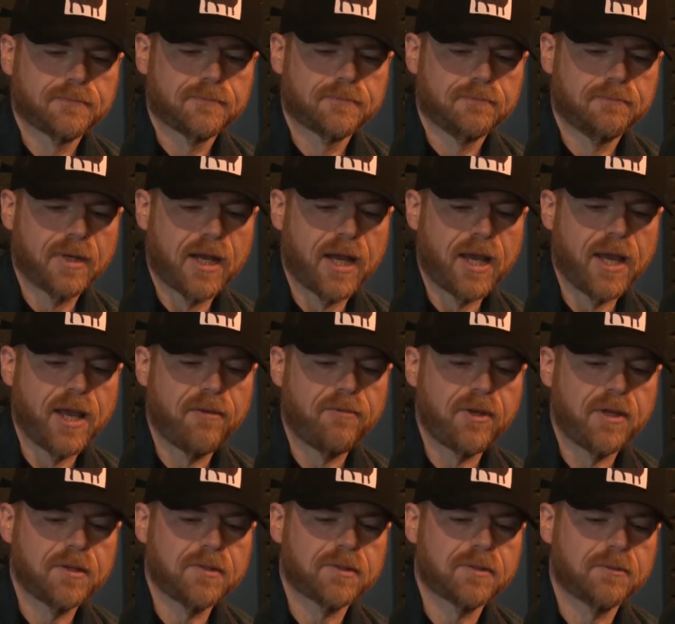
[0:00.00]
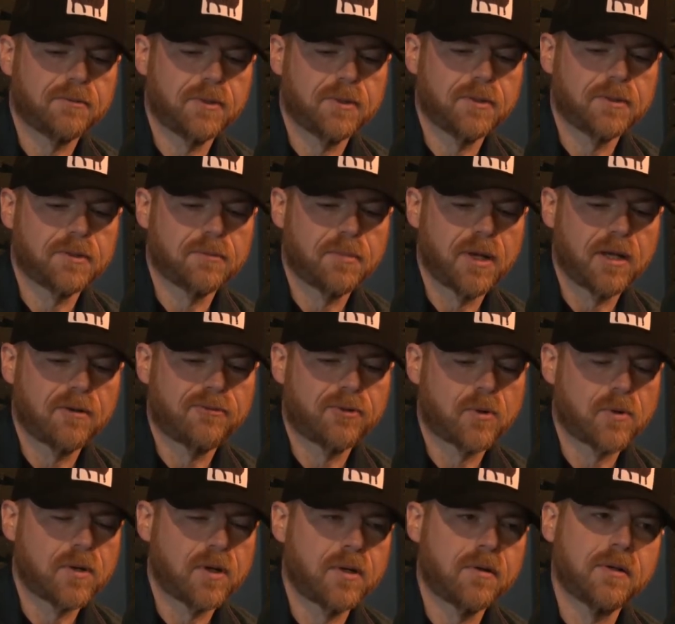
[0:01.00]
my heaviest was about
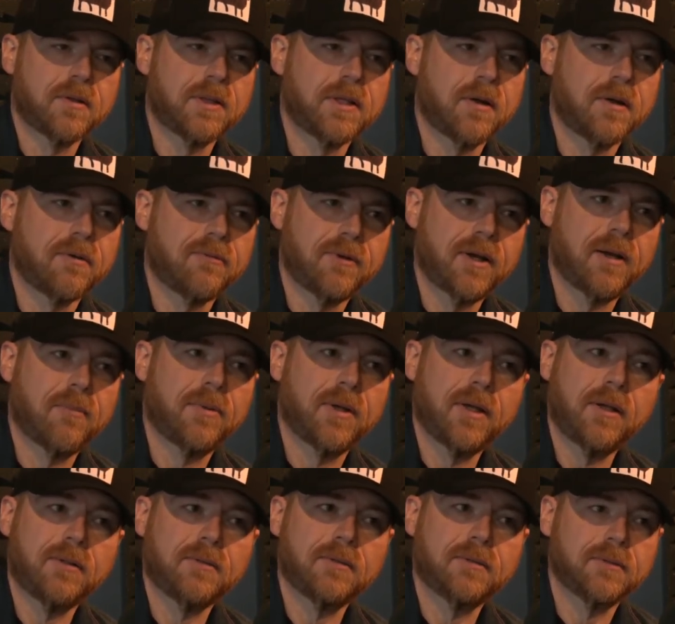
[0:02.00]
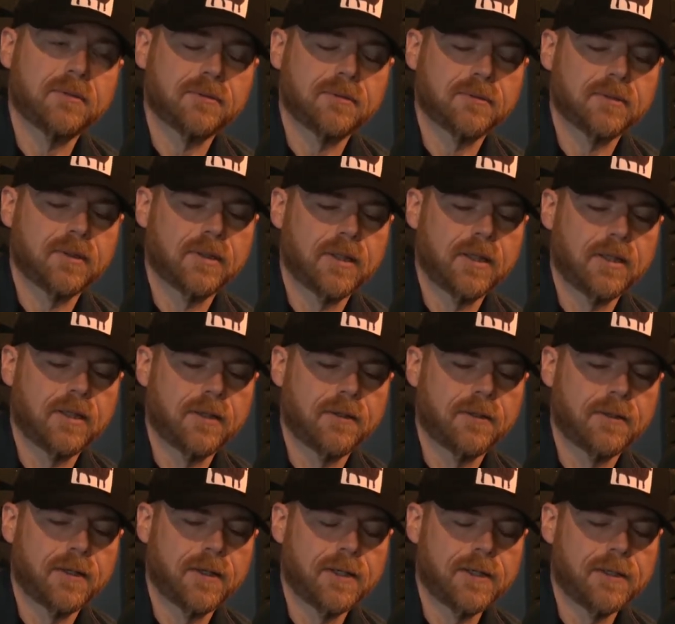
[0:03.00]
435 pounds. Wow.
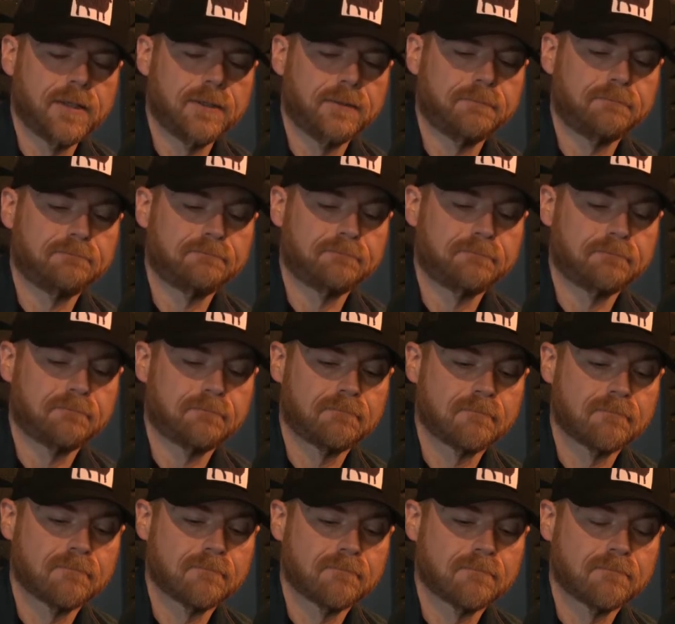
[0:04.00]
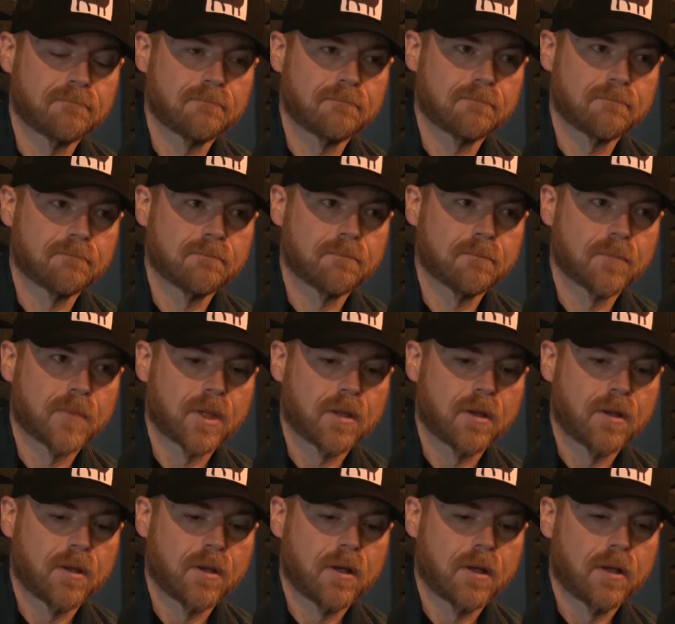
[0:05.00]
Um, what What are you now, if you
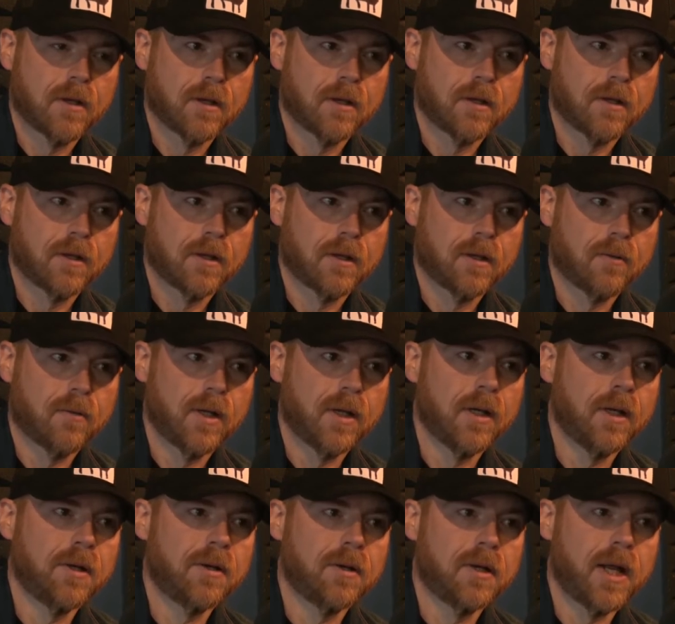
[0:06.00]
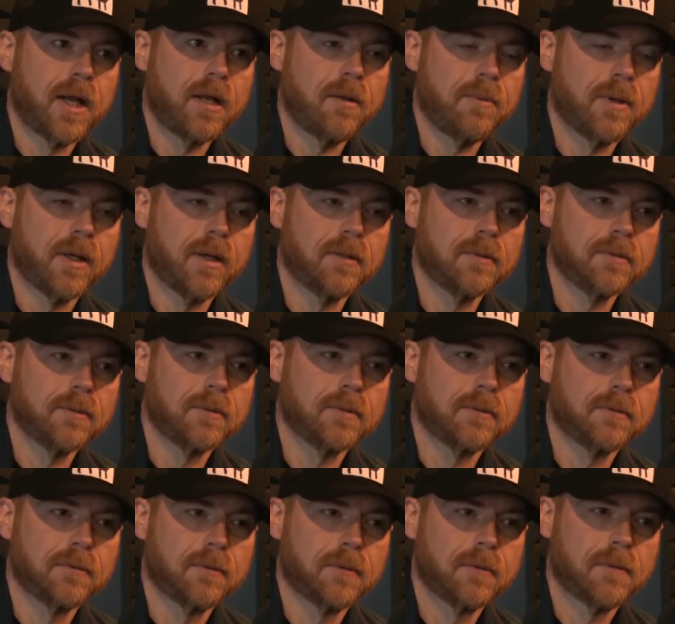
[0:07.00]
don't mind me asking? I weigh 180 pounds.
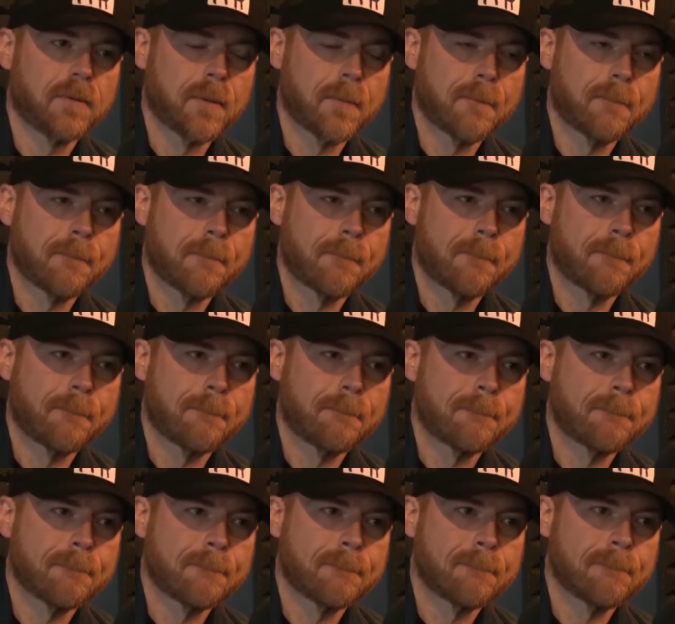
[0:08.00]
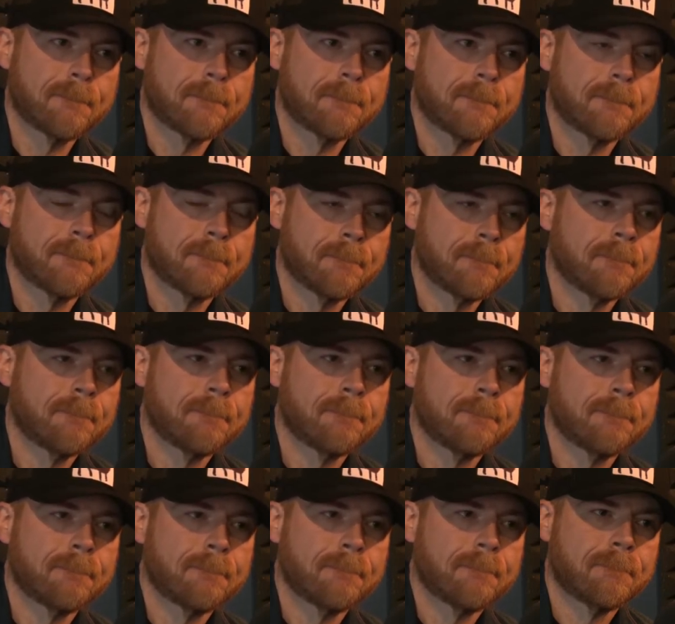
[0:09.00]
Jesus, man, that
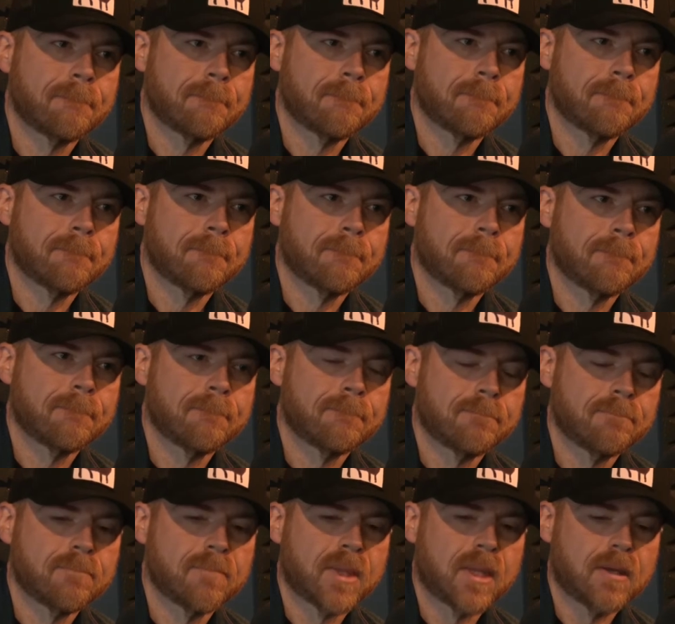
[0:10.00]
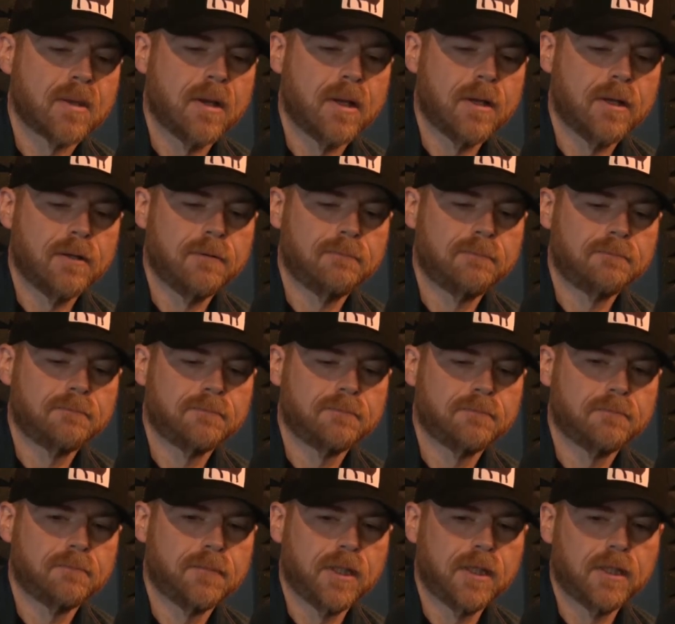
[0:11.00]
is awesome. Um,
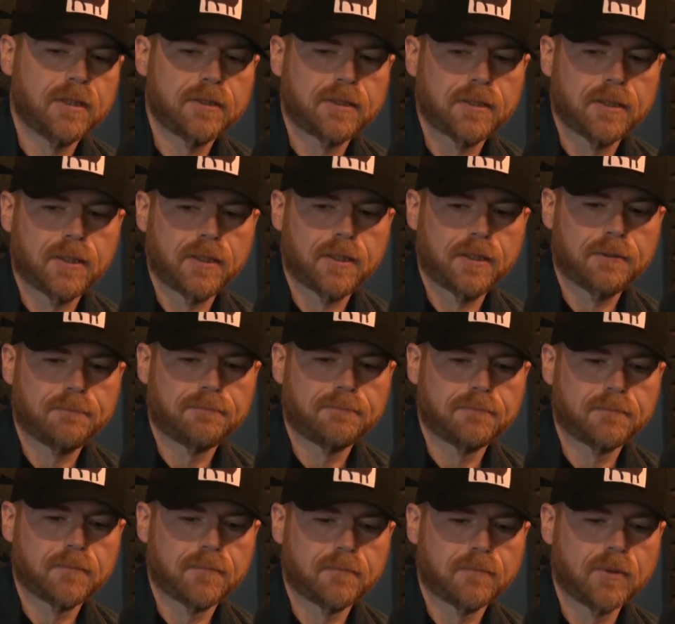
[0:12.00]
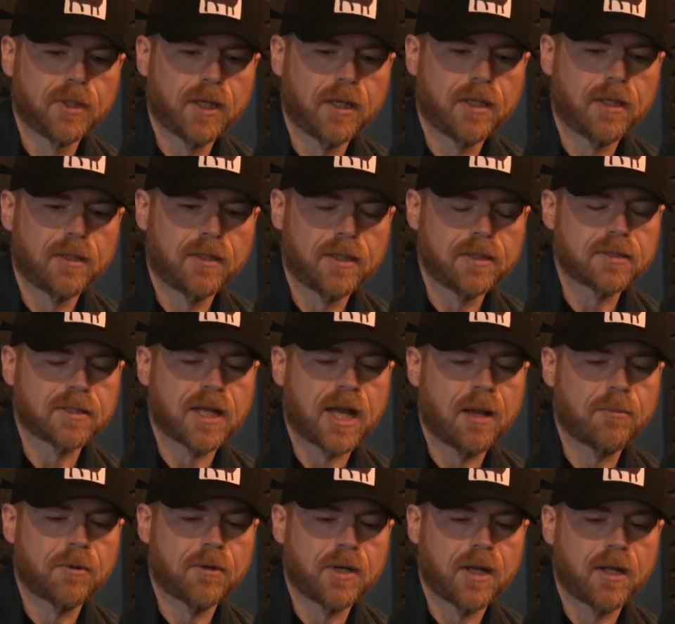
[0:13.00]
but uh, really, this
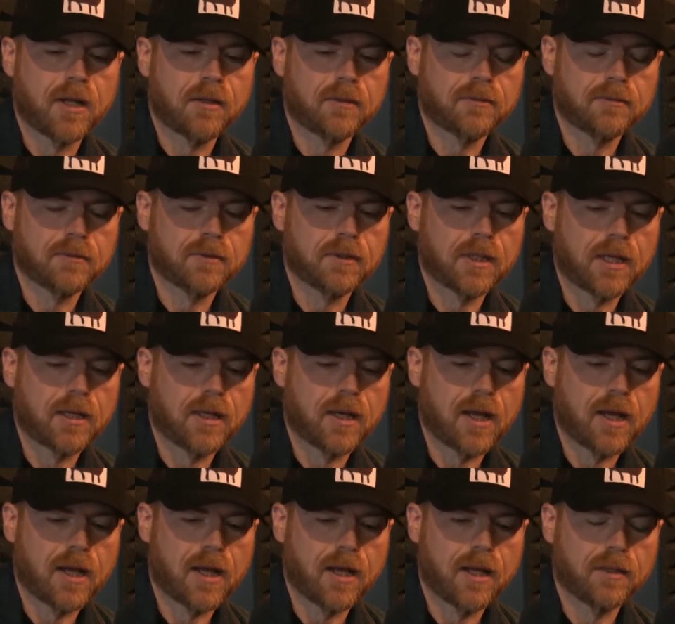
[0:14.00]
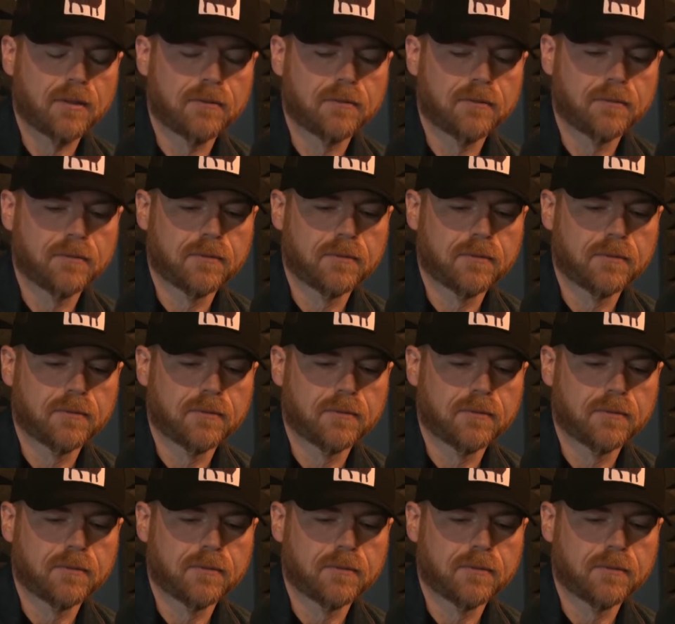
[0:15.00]
time around, uh, I had